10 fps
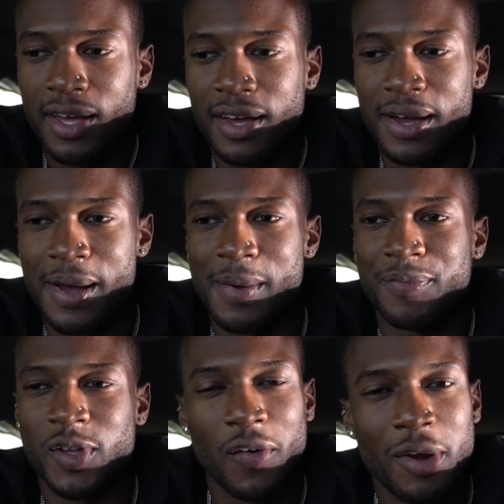So
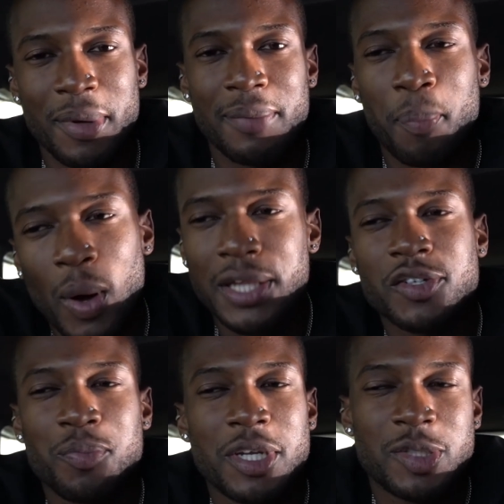it would have been pointless
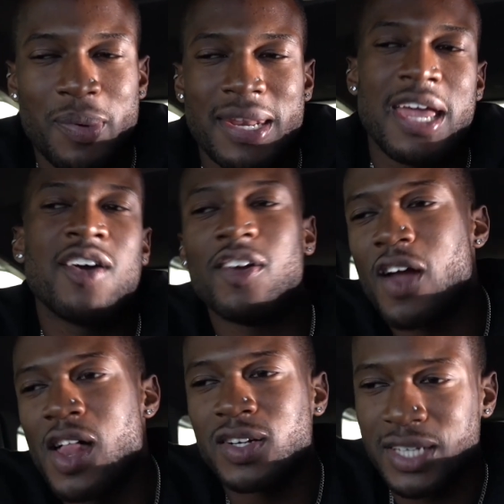for me to spend $800